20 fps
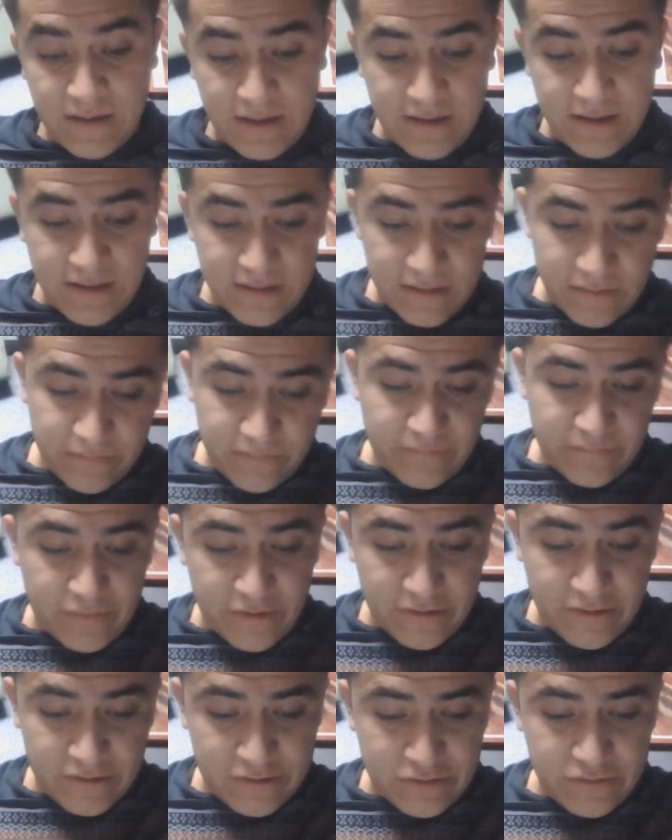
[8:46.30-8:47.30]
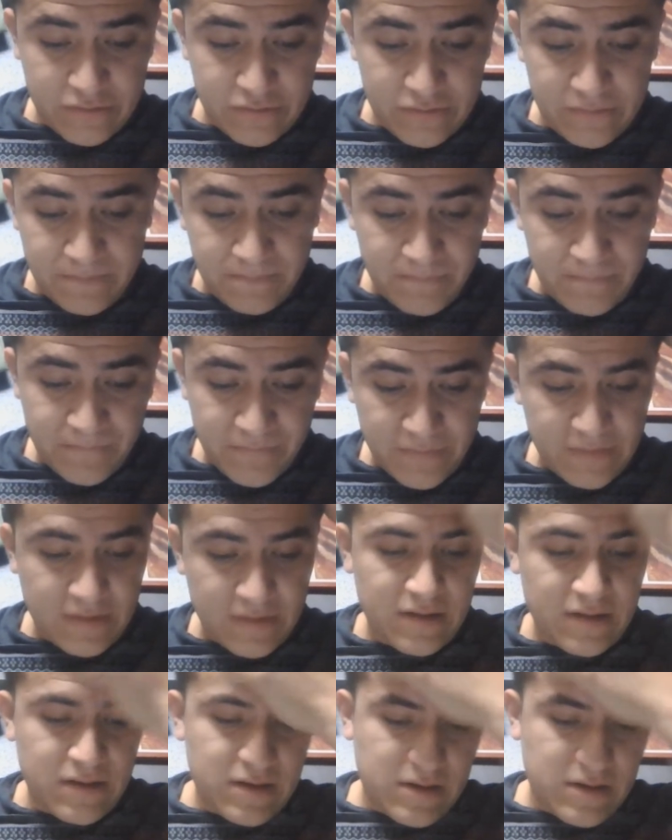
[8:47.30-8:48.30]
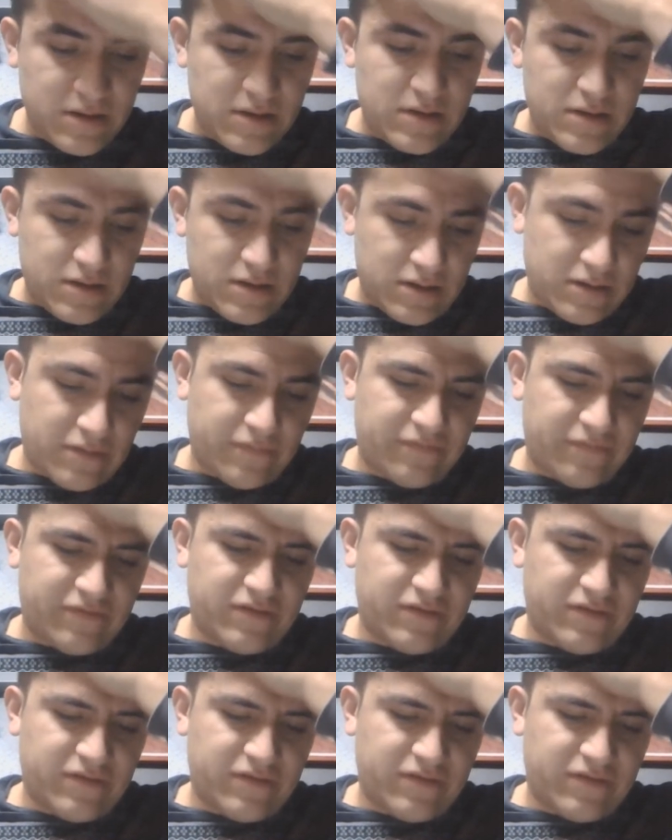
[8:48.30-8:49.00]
got the partial of